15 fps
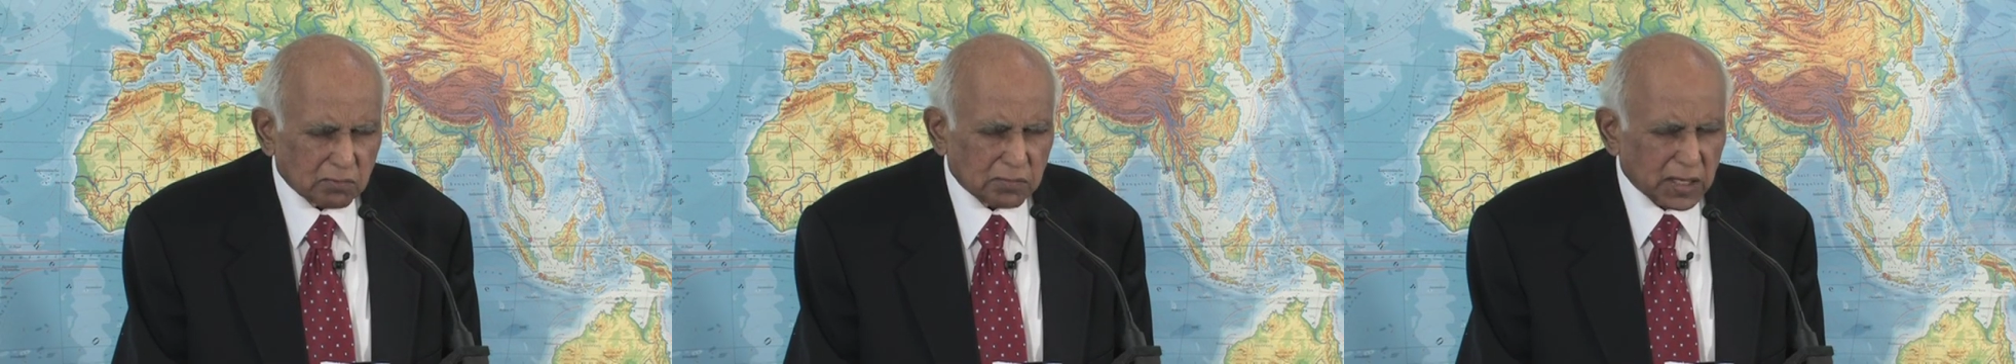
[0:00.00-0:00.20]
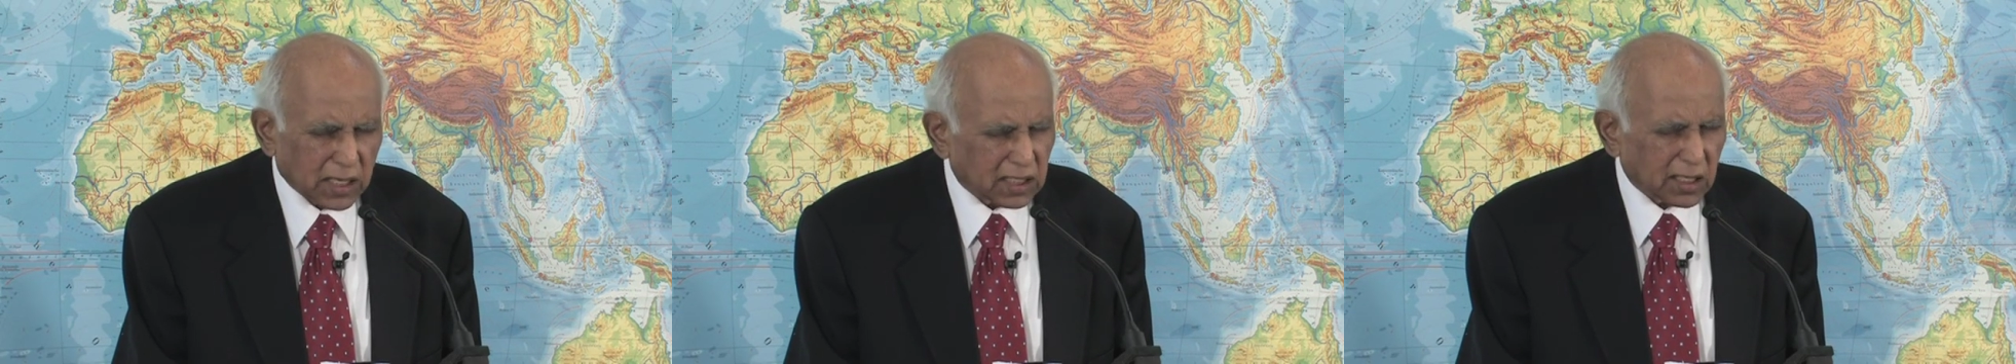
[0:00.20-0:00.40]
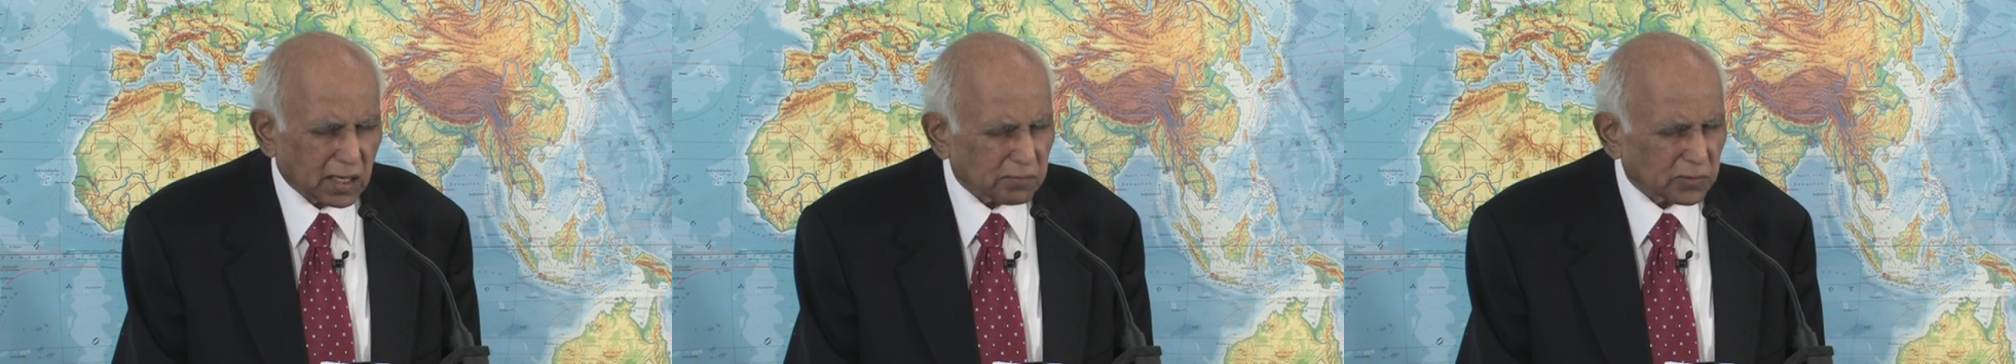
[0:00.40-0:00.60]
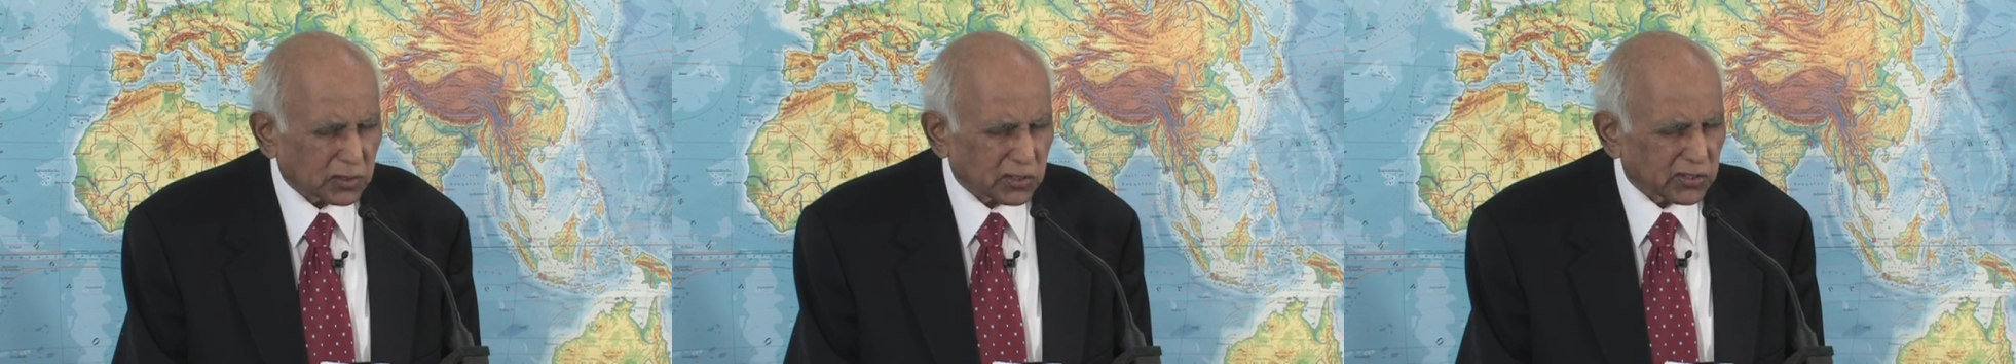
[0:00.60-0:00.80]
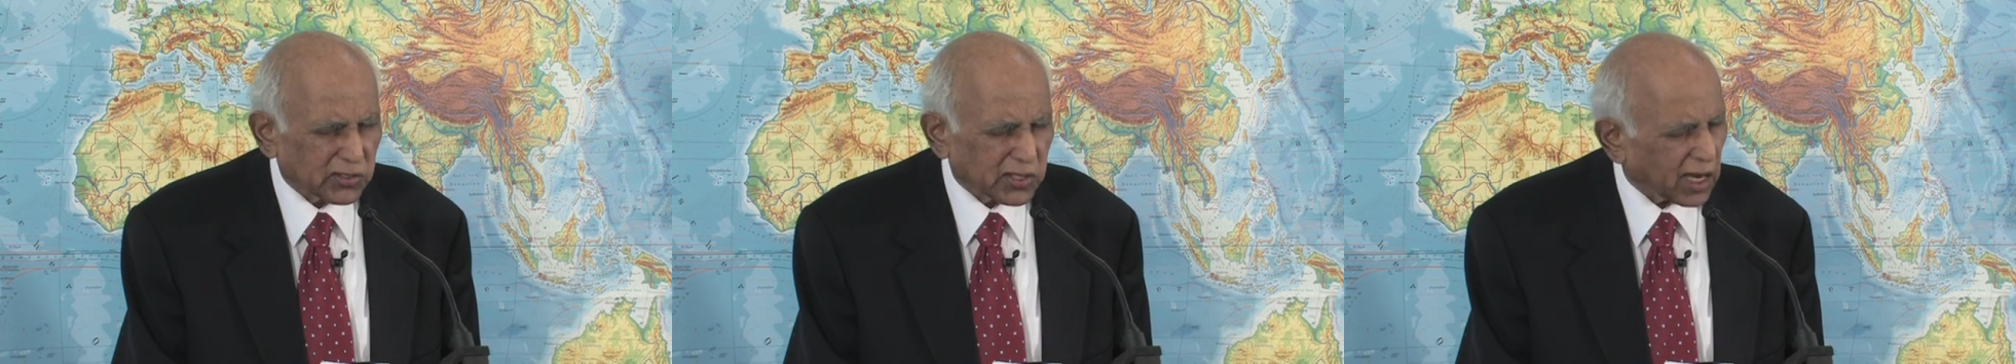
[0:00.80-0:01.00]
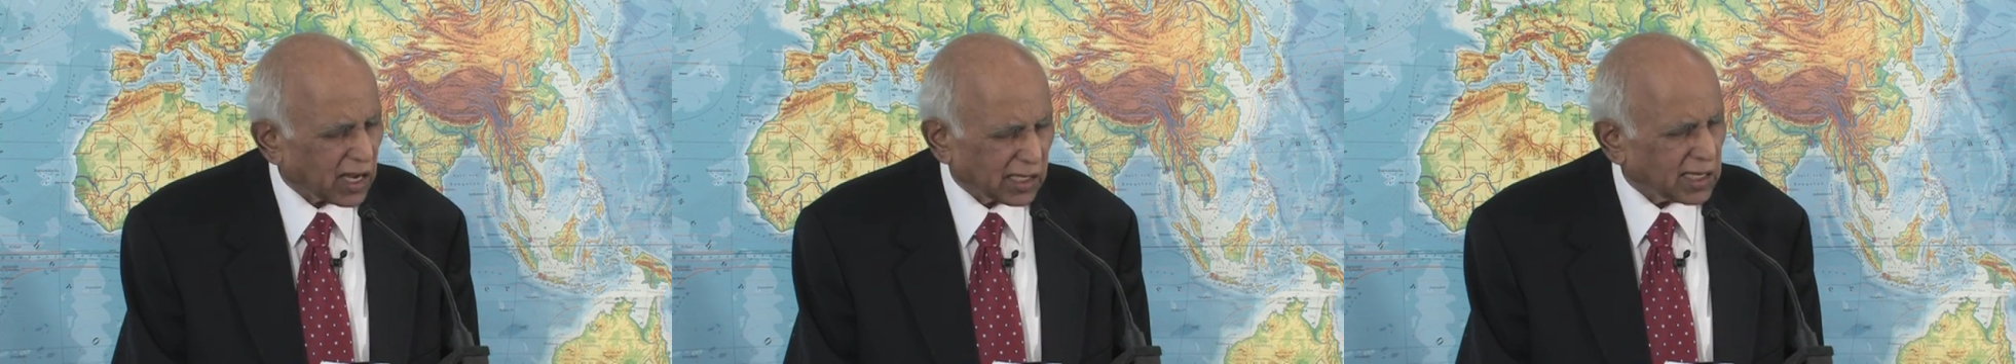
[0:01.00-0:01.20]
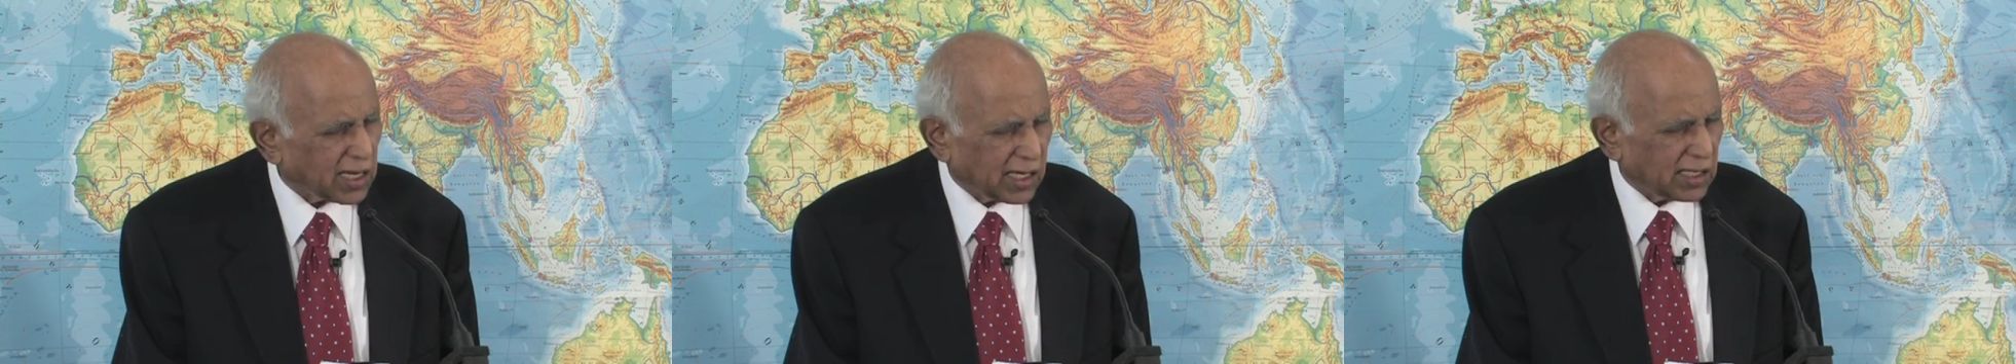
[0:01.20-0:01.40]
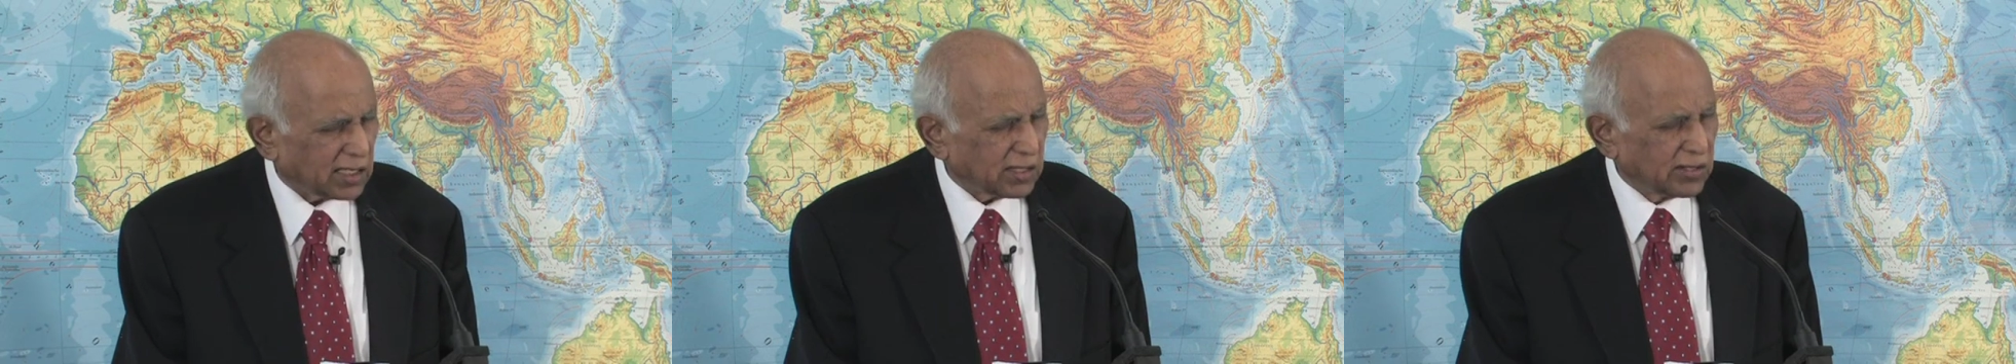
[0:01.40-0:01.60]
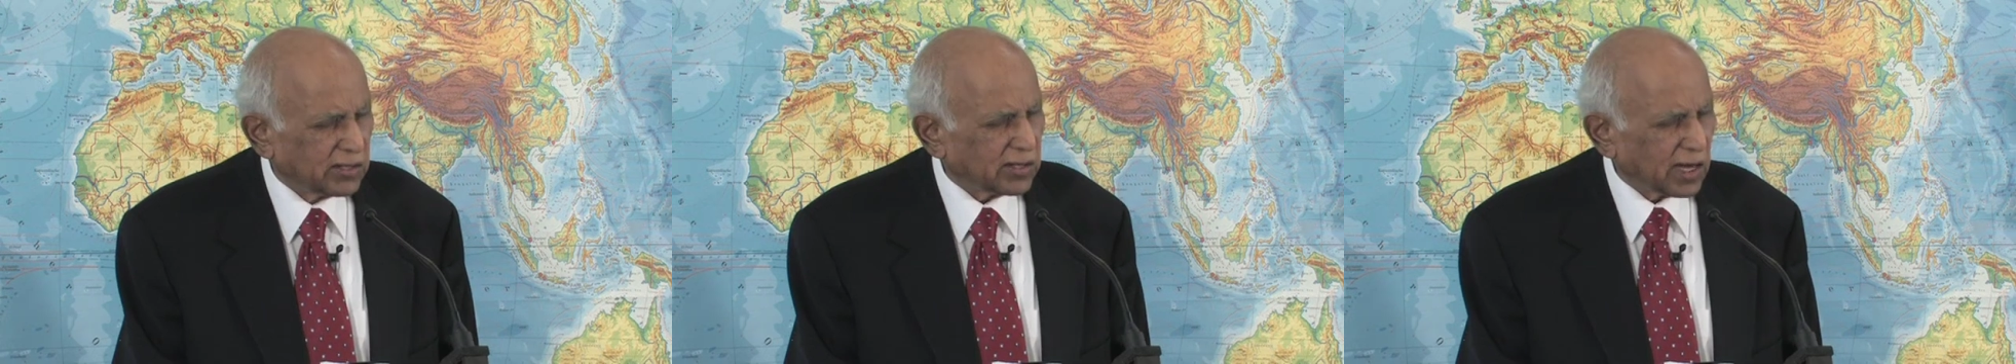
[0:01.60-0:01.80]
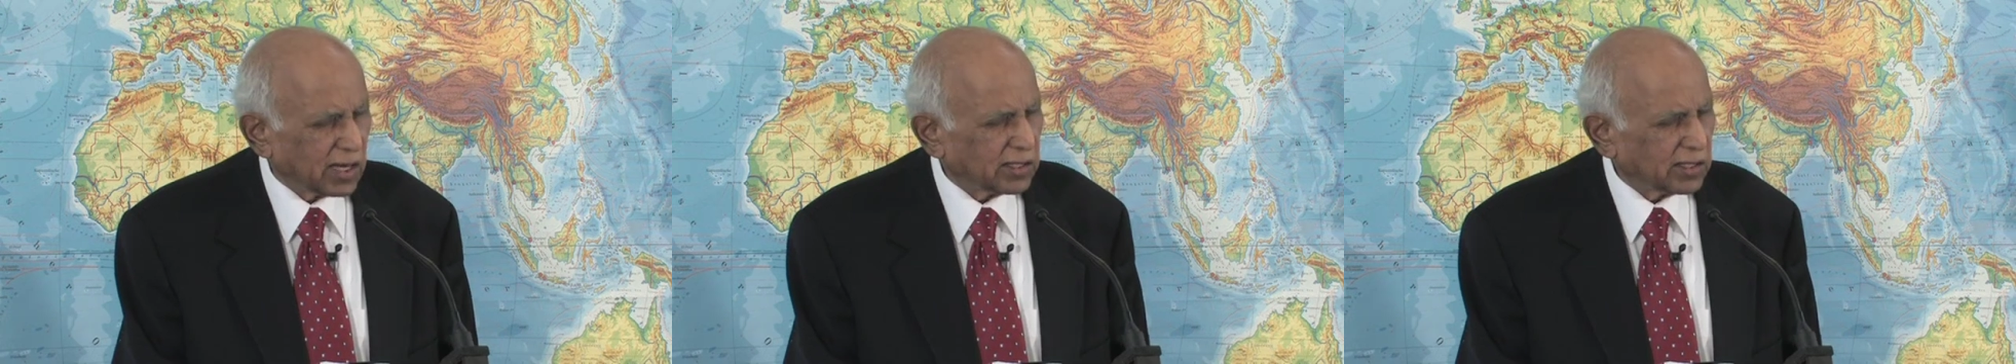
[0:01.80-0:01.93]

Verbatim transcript: become sullied